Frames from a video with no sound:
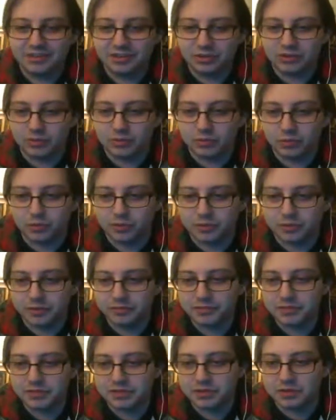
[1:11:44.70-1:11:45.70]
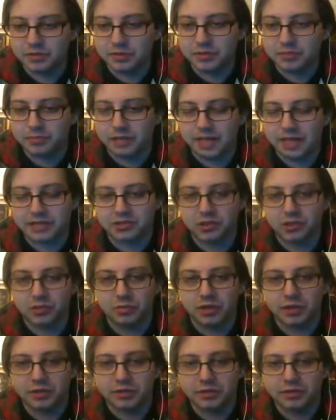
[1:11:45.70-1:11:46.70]
Oh boy. So Impact
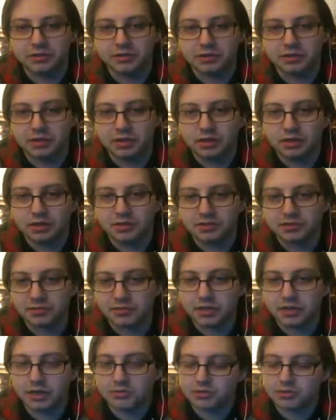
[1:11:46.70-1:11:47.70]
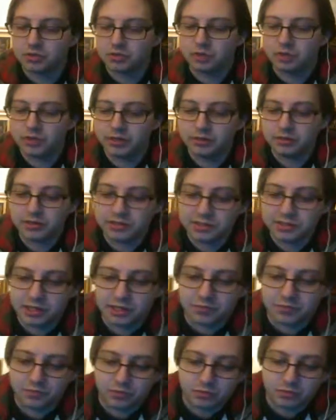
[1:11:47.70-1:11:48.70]
Homecoming, something I was quite
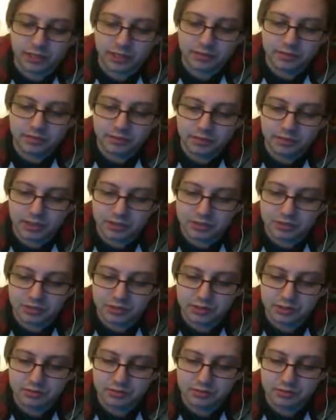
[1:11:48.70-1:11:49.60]
excited for, Red, actually.